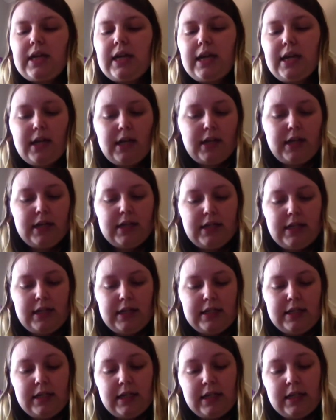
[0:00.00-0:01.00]
And it
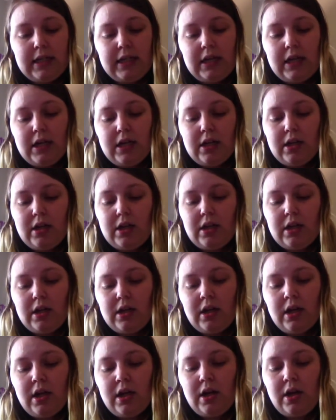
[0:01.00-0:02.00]
is in the color